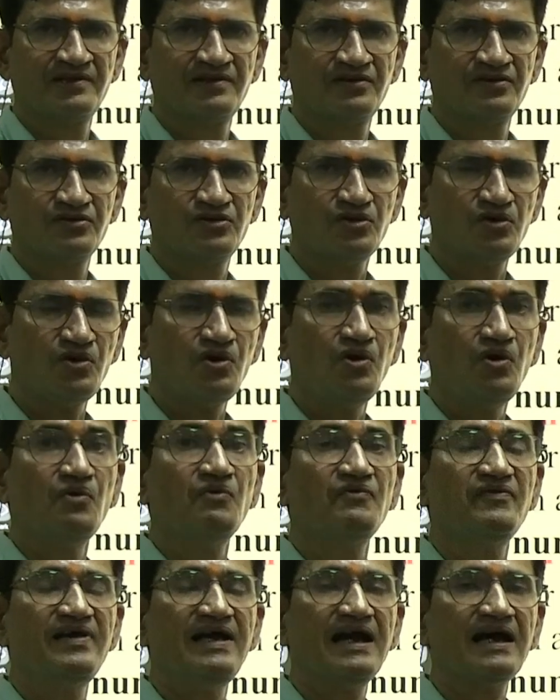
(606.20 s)
So
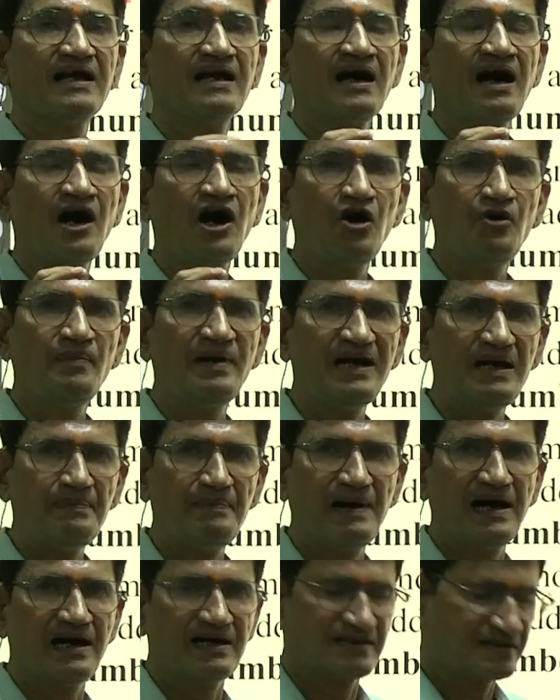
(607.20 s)
we are how many
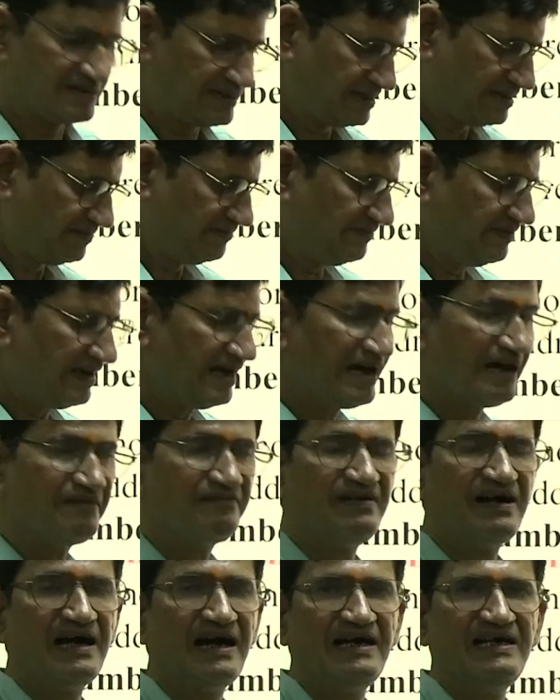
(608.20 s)
parts? We have
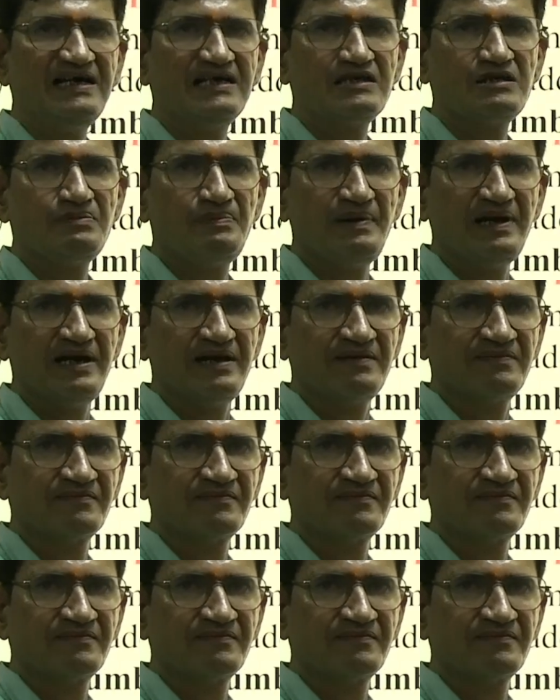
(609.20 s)
a ISP,